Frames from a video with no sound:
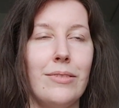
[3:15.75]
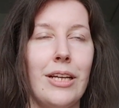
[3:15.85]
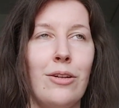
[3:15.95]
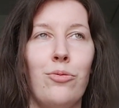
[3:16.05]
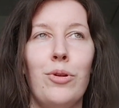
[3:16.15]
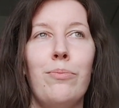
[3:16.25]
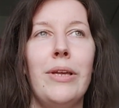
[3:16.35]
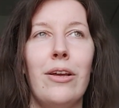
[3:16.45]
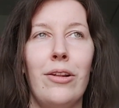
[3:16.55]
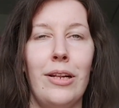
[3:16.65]
it will
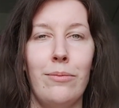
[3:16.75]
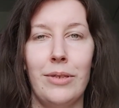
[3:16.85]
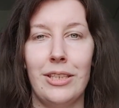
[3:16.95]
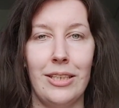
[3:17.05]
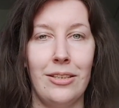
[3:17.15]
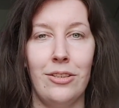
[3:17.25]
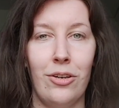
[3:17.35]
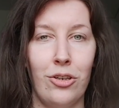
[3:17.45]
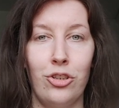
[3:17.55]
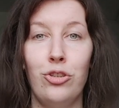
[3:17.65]
be a little bit
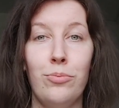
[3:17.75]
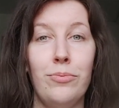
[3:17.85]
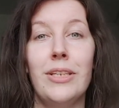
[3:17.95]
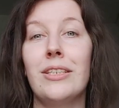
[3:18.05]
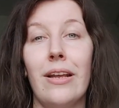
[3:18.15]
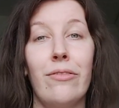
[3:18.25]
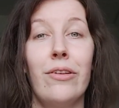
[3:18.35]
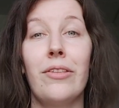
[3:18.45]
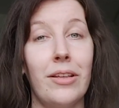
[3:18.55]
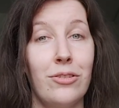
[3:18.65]
easier to mix
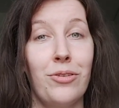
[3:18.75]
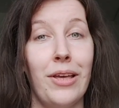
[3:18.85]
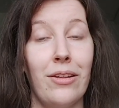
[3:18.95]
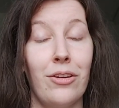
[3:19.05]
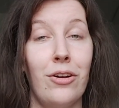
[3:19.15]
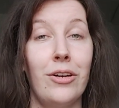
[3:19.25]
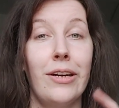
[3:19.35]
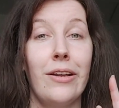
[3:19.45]
everything together